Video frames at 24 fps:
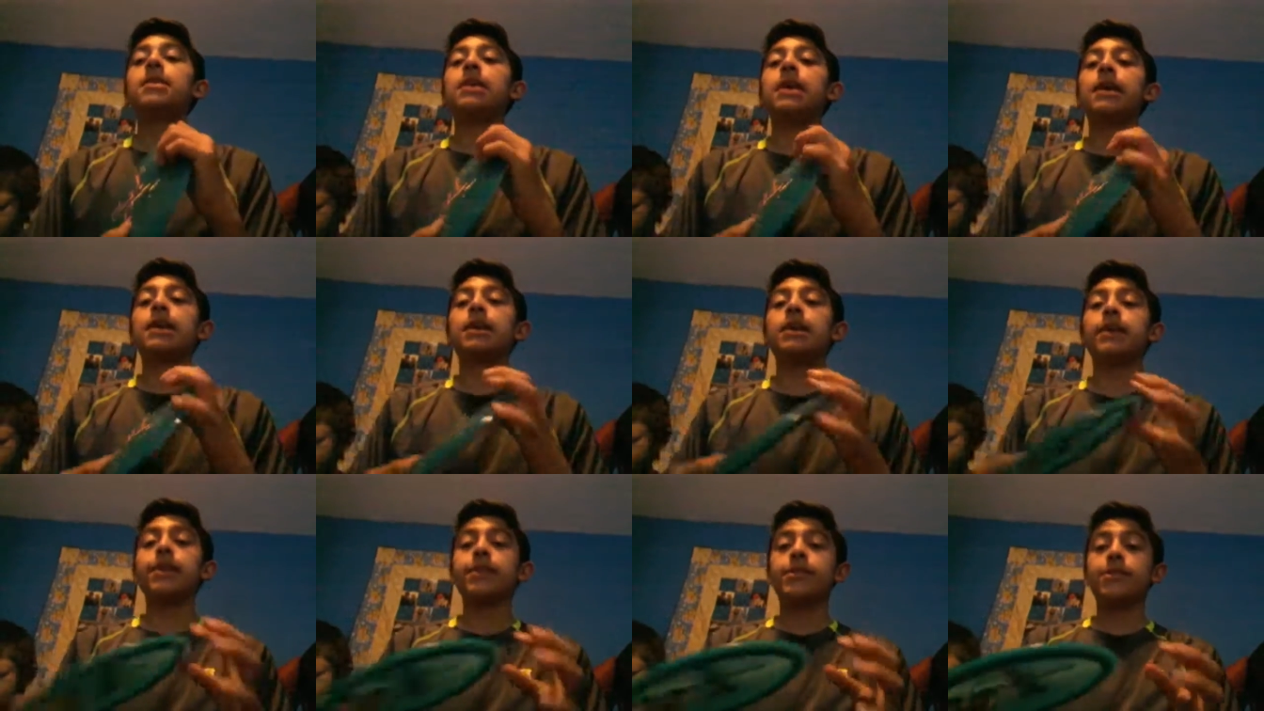
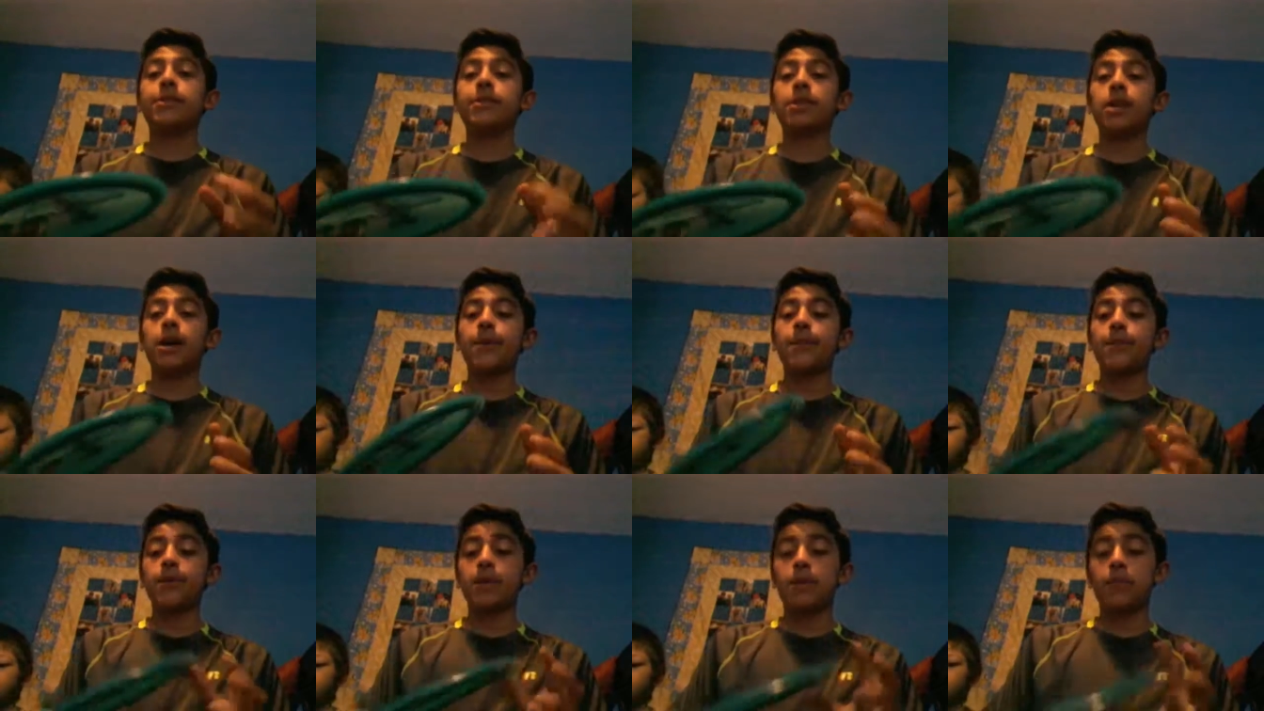It hit the
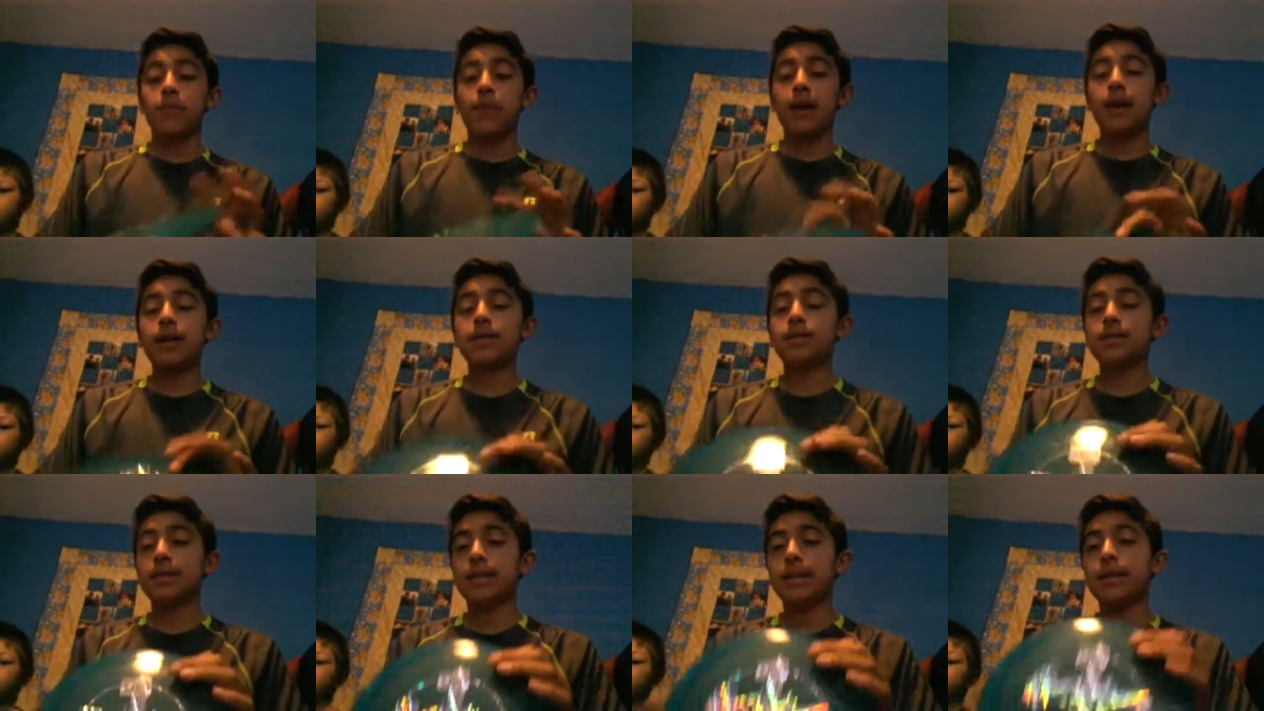top of the
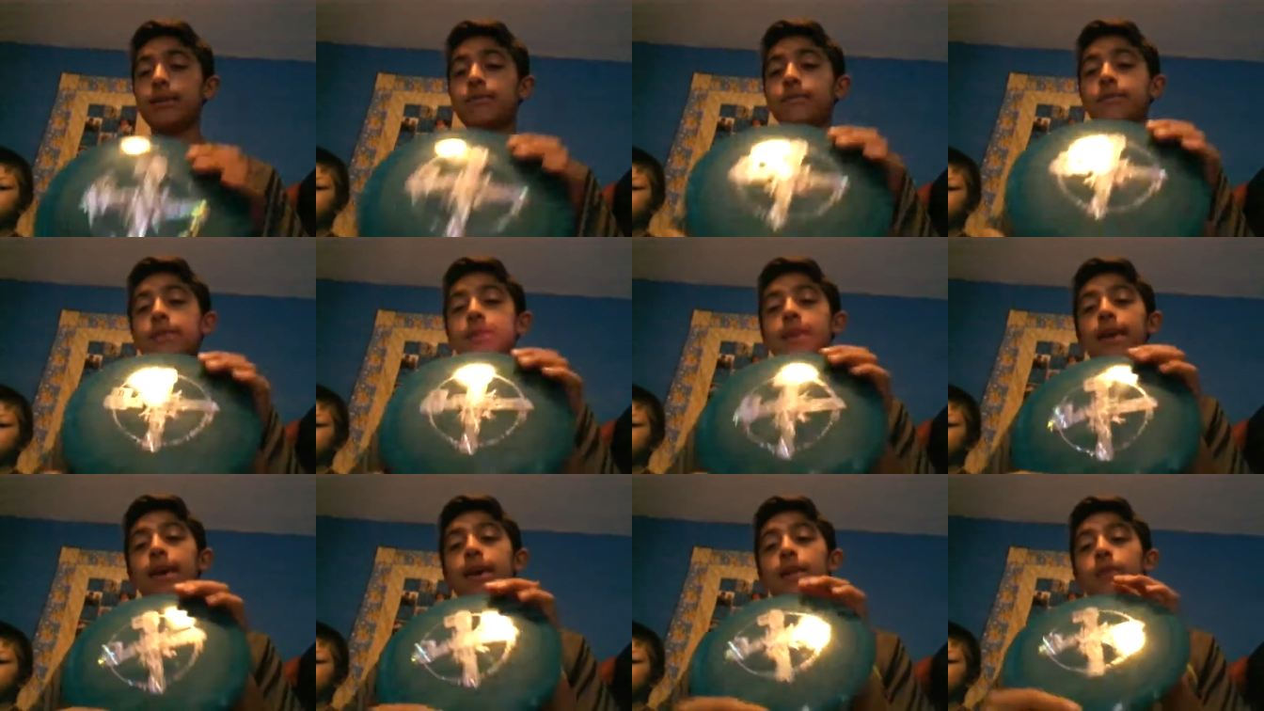basket
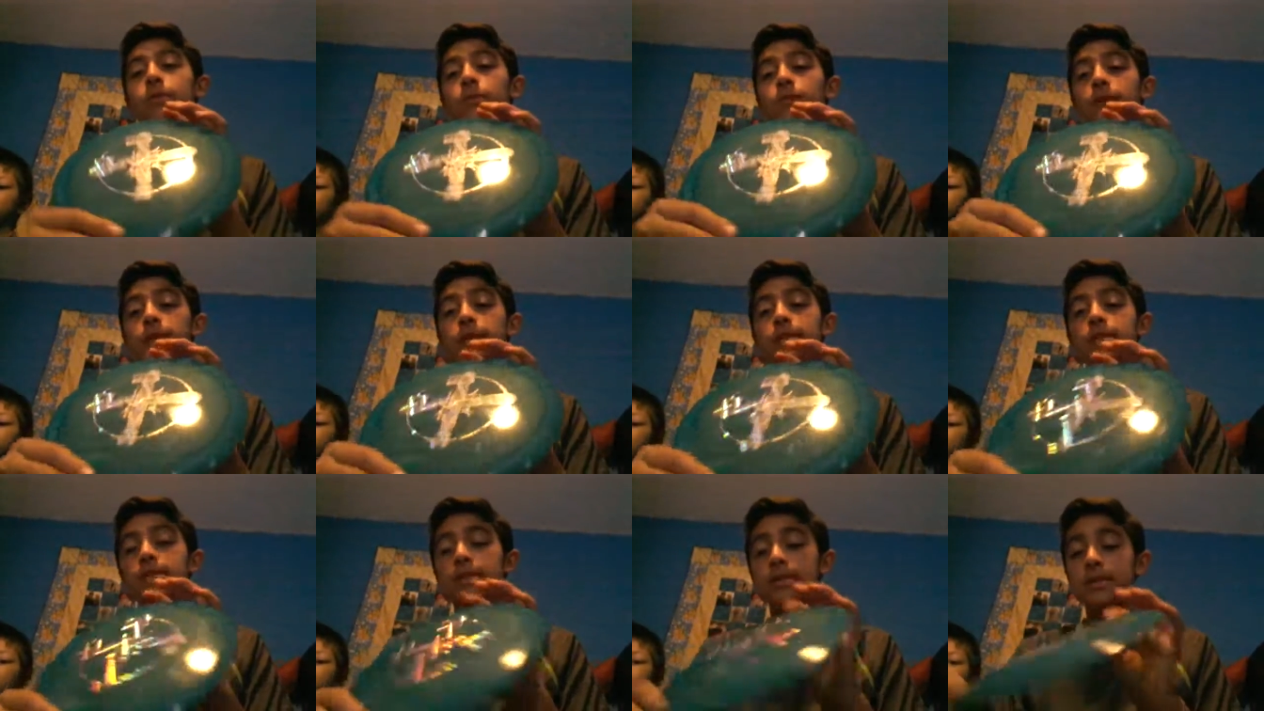with a
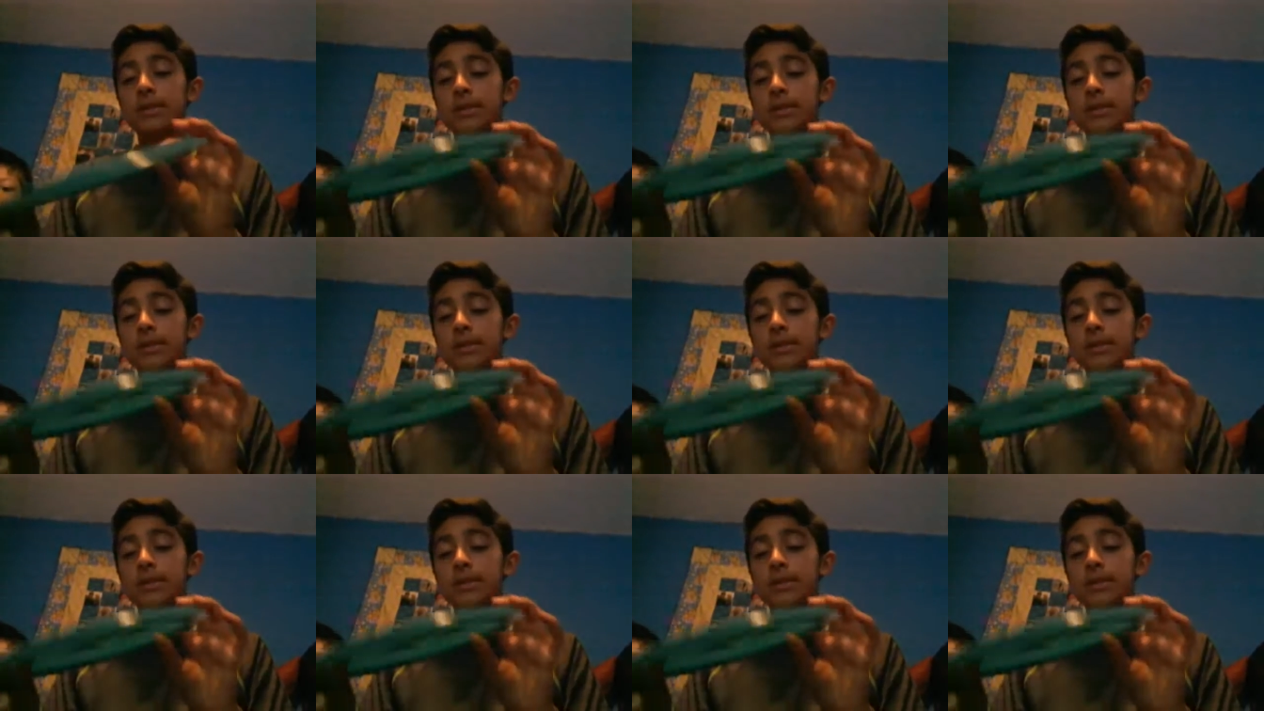headwind.